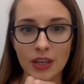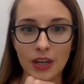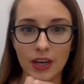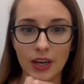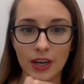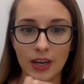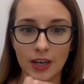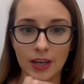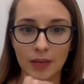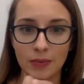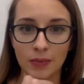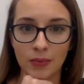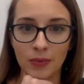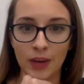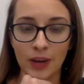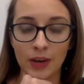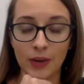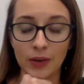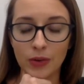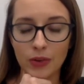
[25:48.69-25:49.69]

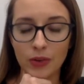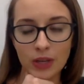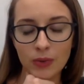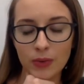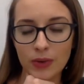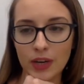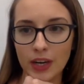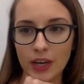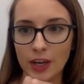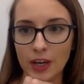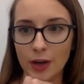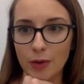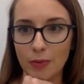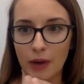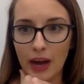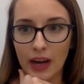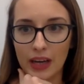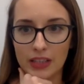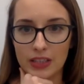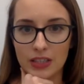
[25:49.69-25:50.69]
I don't think we're going to go
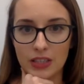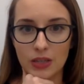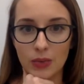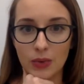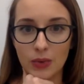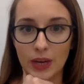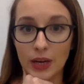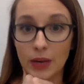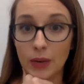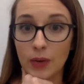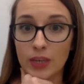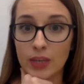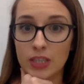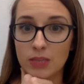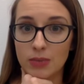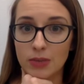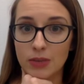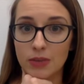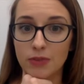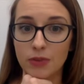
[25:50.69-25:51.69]
back to the way it
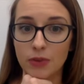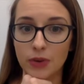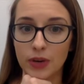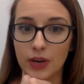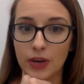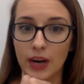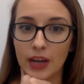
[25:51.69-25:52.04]
was before.